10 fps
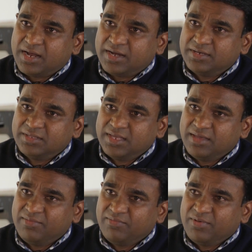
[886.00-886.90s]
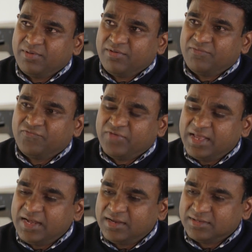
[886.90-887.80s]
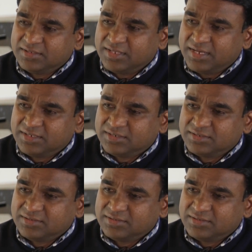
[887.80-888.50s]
and they feel that